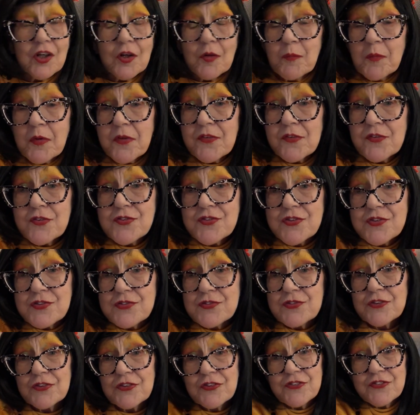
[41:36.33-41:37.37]
them with her
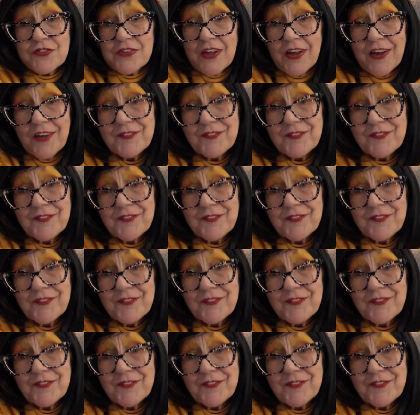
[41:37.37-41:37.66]
sisters.